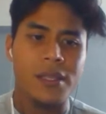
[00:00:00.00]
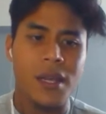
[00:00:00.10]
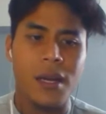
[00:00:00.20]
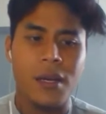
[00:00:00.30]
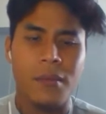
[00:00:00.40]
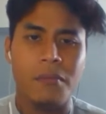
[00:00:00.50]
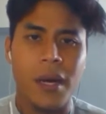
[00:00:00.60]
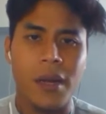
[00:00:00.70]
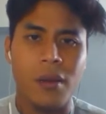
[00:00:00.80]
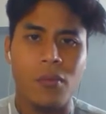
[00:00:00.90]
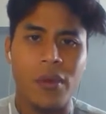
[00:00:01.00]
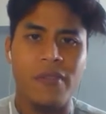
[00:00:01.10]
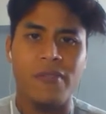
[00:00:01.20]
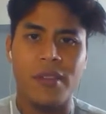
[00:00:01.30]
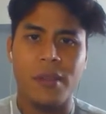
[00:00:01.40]
But we
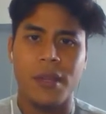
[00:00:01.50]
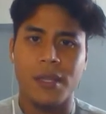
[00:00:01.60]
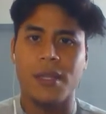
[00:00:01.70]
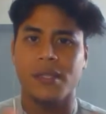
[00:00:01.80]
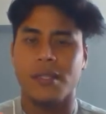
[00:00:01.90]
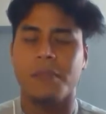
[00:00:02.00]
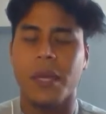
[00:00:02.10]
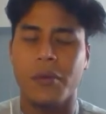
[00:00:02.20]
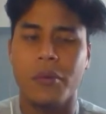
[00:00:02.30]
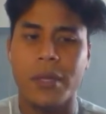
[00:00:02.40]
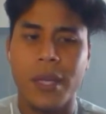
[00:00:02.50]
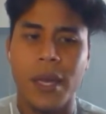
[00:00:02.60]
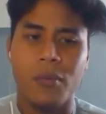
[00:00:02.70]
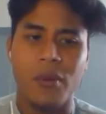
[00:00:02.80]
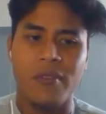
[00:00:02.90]
feel that this is the main risk,
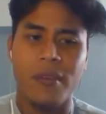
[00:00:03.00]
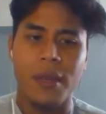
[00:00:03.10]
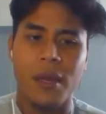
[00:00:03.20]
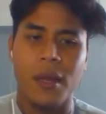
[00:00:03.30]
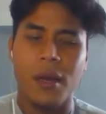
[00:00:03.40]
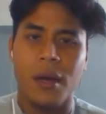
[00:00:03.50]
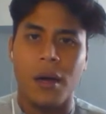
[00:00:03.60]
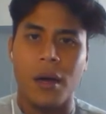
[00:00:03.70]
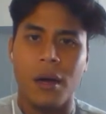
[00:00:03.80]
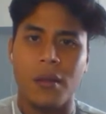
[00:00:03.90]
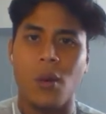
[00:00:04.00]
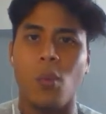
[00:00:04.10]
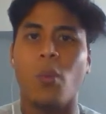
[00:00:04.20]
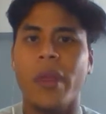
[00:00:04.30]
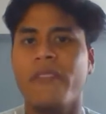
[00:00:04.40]
and we feel that the
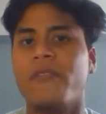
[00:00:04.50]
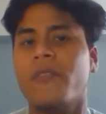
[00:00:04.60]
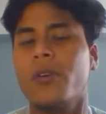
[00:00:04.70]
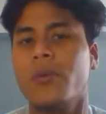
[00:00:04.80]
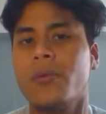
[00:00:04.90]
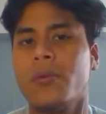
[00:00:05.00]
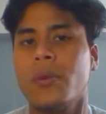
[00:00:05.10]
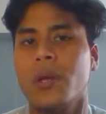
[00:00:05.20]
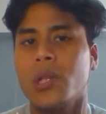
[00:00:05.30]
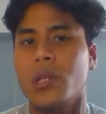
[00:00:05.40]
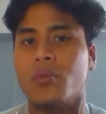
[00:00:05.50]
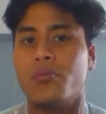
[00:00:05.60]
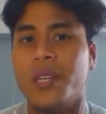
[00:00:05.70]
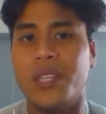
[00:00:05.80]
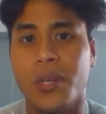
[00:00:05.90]
way for you to
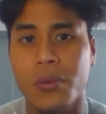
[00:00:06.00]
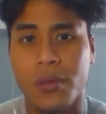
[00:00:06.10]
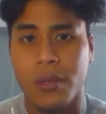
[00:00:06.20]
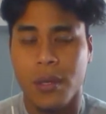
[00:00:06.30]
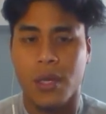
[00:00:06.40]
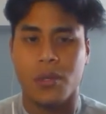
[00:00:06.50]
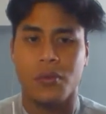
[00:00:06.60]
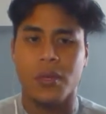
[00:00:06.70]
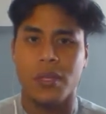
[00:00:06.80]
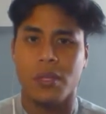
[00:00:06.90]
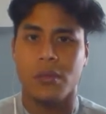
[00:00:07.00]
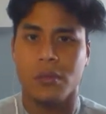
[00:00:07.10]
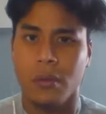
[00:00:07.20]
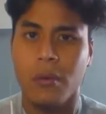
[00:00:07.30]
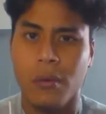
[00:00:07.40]
reduce this risk is
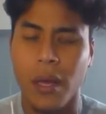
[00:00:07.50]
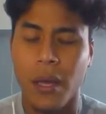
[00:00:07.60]
to